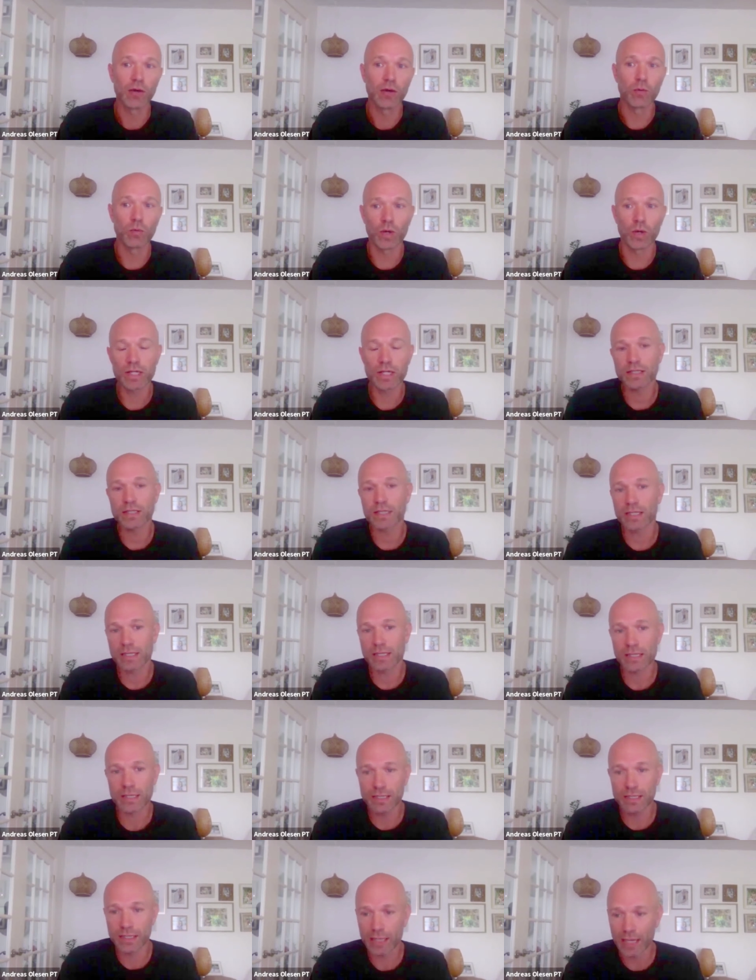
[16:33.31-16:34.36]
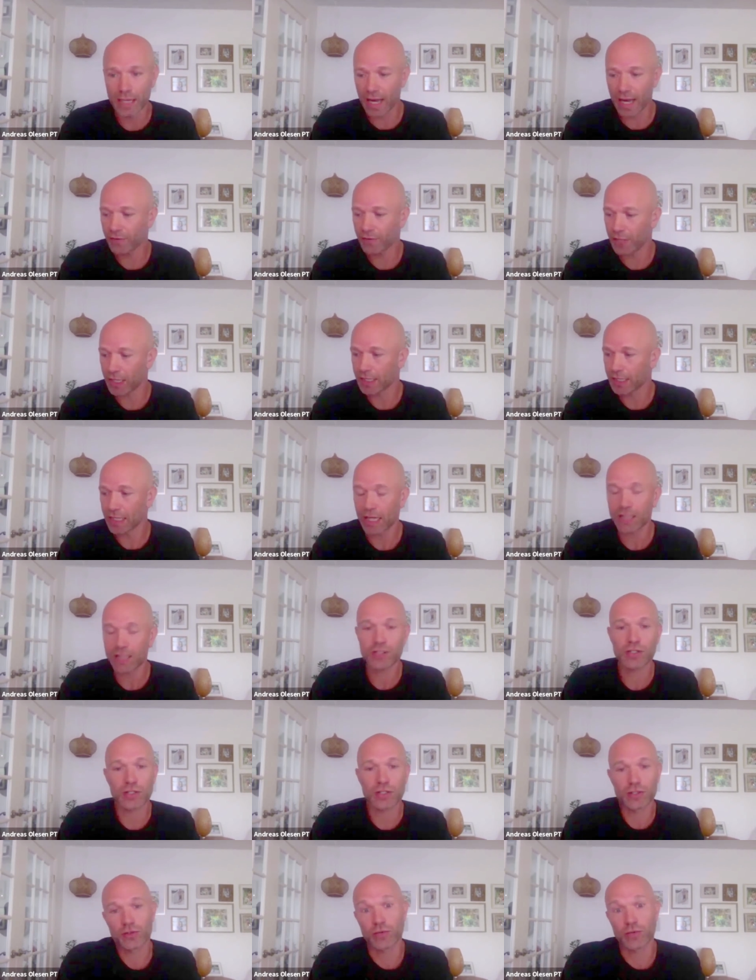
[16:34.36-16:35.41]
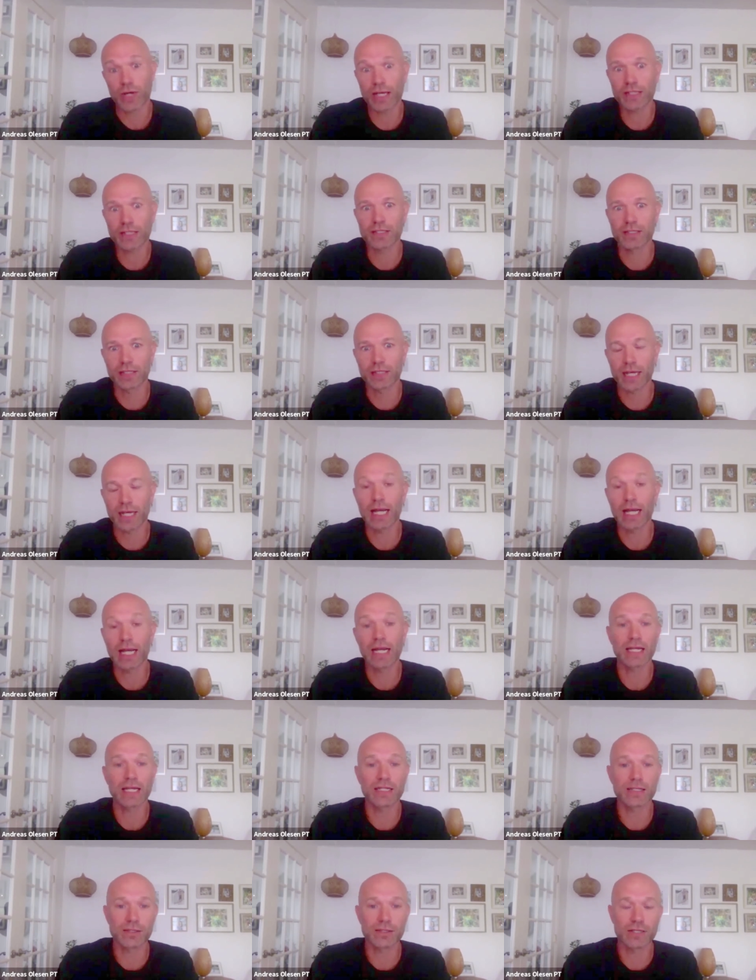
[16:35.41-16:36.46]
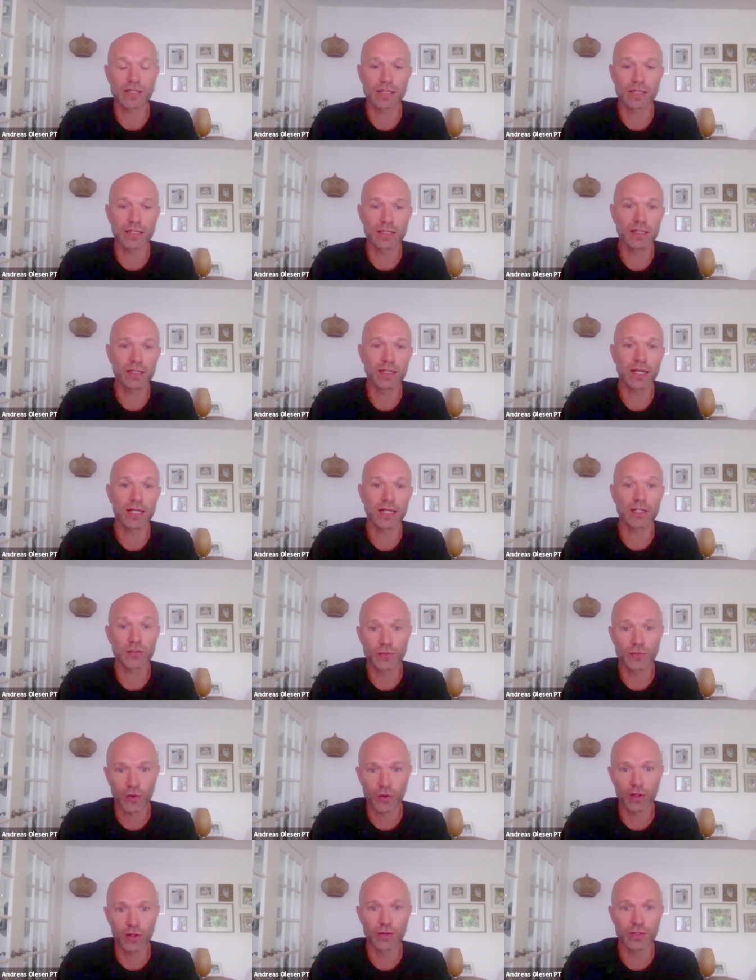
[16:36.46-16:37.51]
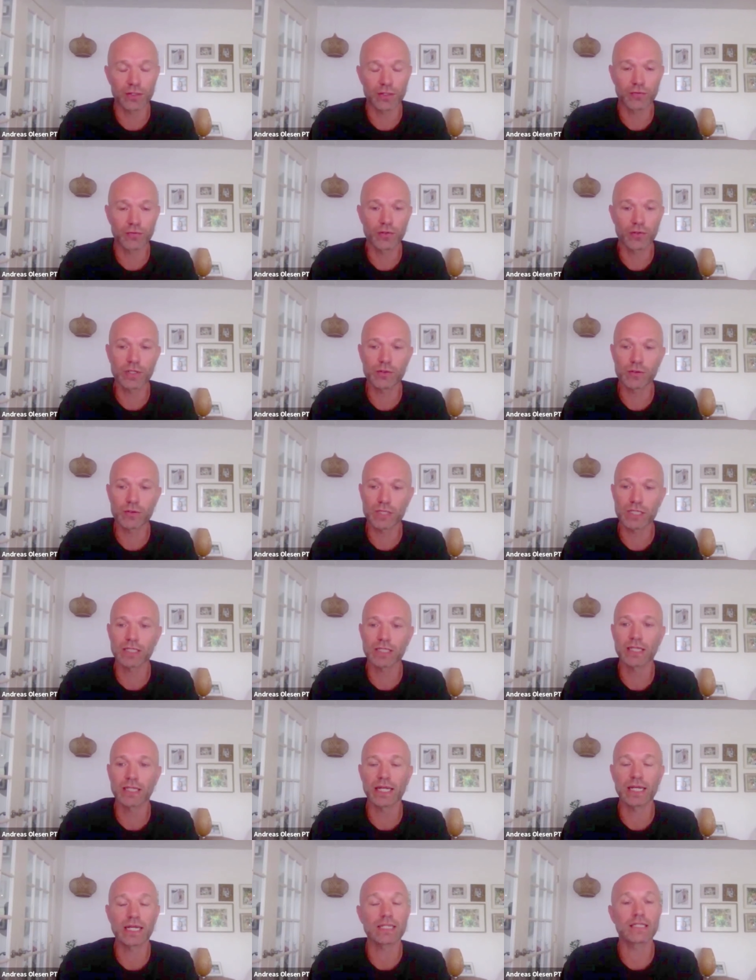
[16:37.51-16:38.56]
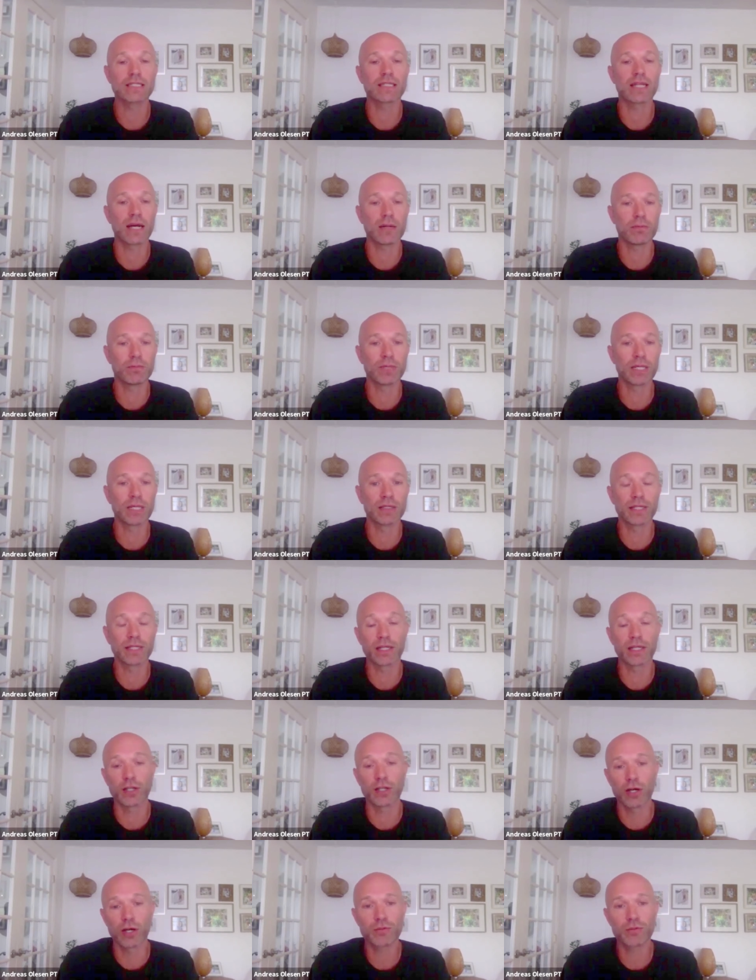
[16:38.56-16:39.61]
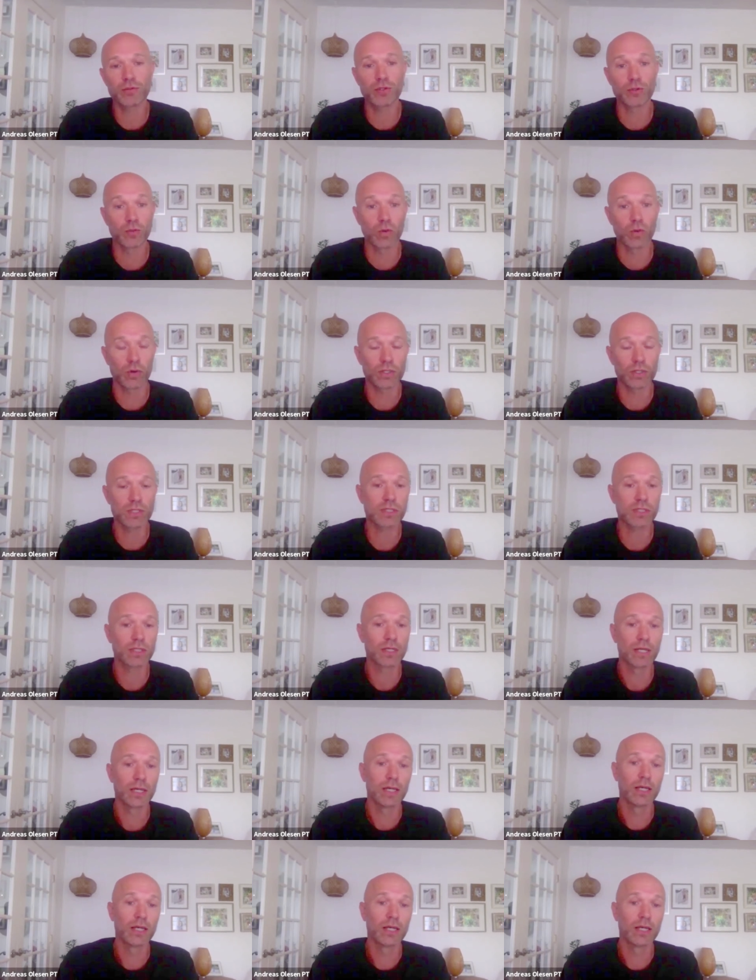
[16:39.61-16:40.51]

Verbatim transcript: Once I see I have that nice contraction that I like to see and it's following the frequency, then I start building it up towards